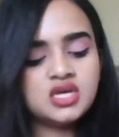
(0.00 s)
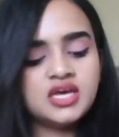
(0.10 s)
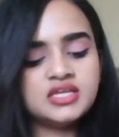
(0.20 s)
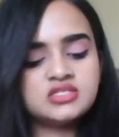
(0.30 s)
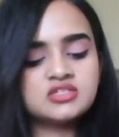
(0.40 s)

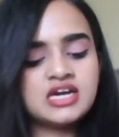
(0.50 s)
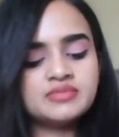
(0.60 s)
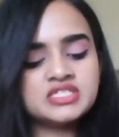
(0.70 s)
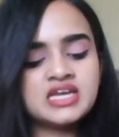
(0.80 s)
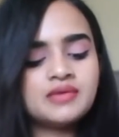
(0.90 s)
Instagram
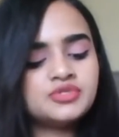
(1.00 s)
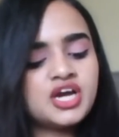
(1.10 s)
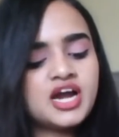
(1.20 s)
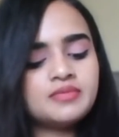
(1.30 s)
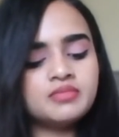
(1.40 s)
and
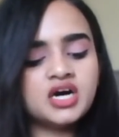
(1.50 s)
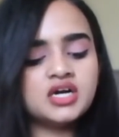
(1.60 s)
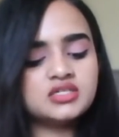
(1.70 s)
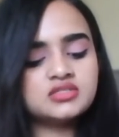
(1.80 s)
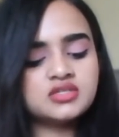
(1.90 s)
Snapchat,
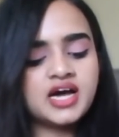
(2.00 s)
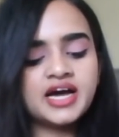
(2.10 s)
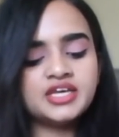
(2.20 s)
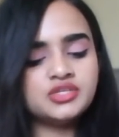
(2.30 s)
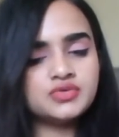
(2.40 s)
but
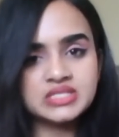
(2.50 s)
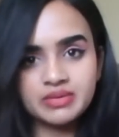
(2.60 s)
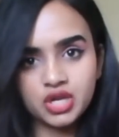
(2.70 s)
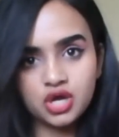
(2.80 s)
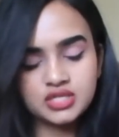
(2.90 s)
I use
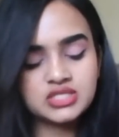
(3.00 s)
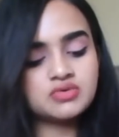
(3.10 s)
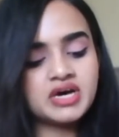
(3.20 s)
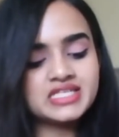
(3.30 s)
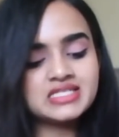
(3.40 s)
them a lot,
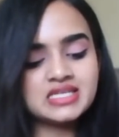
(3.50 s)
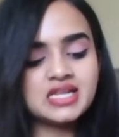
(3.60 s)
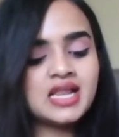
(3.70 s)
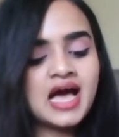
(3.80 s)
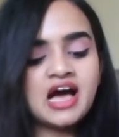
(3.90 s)
so I
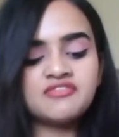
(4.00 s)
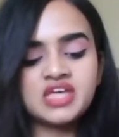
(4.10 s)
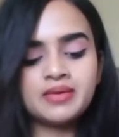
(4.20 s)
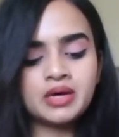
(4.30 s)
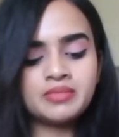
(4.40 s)
still have
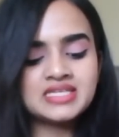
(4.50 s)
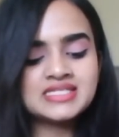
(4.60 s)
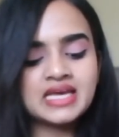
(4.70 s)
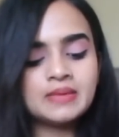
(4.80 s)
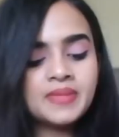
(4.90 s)
them on my
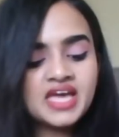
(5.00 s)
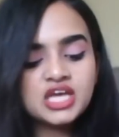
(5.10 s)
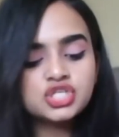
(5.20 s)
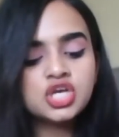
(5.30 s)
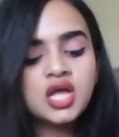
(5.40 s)
second
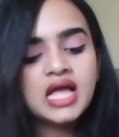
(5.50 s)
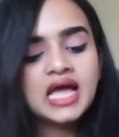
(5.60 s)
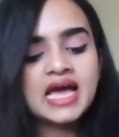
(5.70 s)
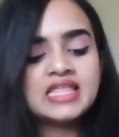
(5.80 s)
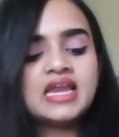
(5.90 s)
page.
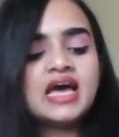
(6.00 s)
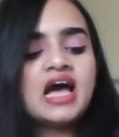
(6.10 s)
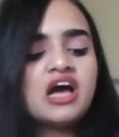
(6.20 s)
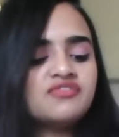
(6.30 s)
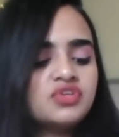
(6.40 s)
And then I
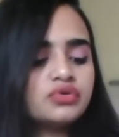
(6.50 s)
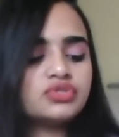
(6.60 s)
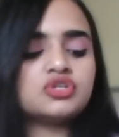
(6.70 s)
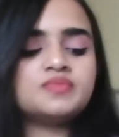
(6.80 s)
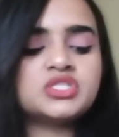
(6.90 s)
have
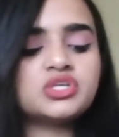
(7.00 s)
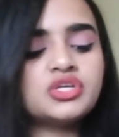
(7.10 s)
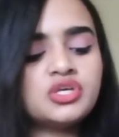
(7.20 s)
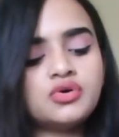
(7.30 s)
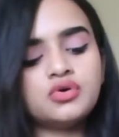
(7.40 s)
YouTube
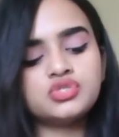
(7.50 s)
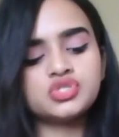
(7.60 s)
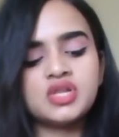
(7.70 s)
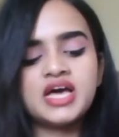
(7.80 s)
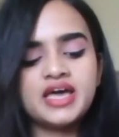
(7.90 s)
Studio
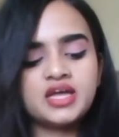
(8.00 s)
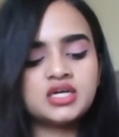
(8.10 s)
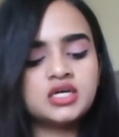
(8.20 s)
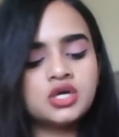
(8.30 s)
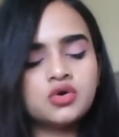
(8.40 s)
to
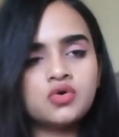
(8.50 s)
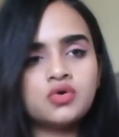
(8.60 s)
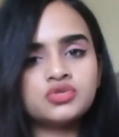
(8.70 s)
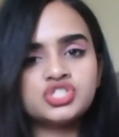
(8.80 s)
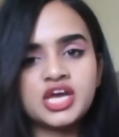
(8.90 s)
like
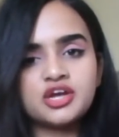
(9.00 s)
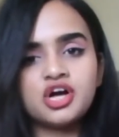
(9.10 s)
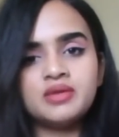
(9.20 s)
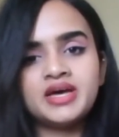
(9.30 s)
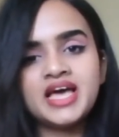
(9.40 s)
go check
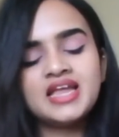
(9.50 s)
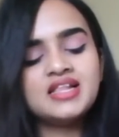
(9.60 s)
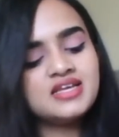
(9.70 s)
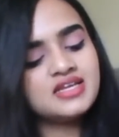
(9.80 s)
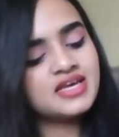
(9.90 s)
all my
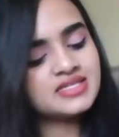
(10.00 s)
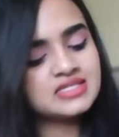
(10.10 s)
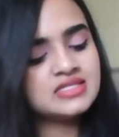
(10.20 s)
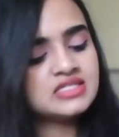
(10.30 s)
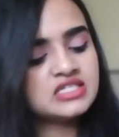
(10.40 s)
analytics
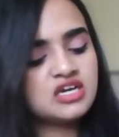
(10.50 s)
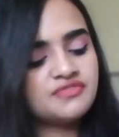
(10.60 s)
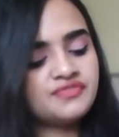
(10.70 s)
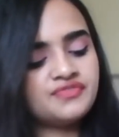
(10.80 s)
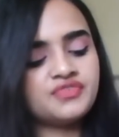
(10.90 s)
and
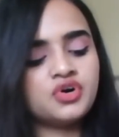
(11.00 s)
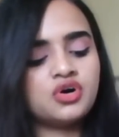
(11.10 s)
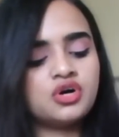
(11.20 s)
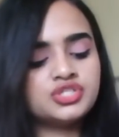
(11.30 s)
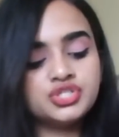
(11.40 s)
stuff
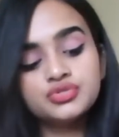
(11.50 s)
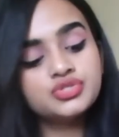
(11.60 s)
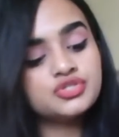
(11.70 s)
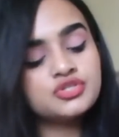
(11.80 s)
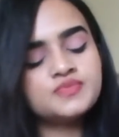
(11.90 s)
on
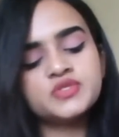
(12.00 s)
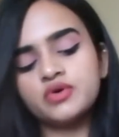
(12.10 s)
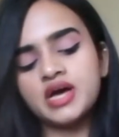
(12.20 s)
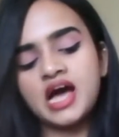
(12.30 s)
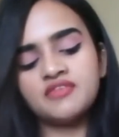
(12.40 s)
YouTube,
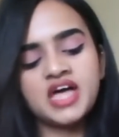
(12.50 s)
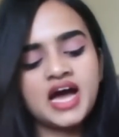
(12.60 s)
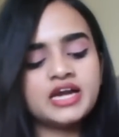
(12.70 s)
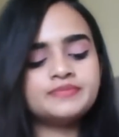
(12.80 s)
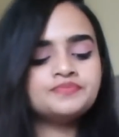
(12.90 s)
so I have
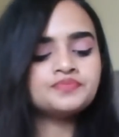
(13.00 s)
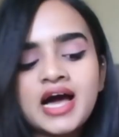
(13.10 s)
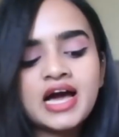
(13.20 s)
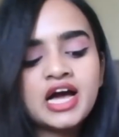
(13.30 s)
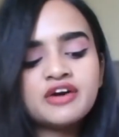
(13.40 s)
that.
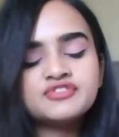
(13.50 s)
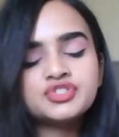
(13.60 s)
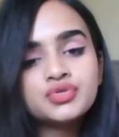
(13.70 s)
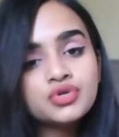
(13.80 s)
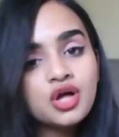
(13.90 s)
I have
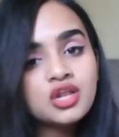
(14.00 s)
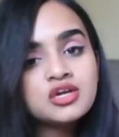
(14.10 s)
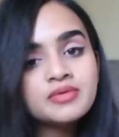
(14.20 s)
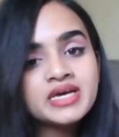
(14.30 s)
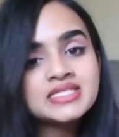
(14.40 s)

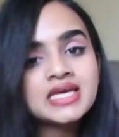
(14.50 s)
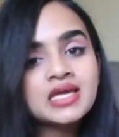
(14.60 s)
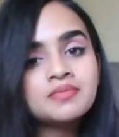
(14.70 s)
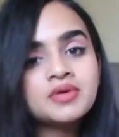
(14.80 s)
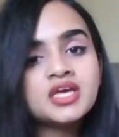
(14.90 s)
Truecaller on my
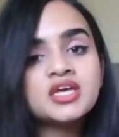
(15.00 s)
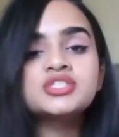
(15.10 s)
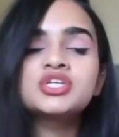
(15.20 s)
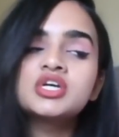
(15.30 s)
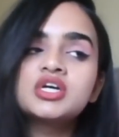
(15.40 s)
second page.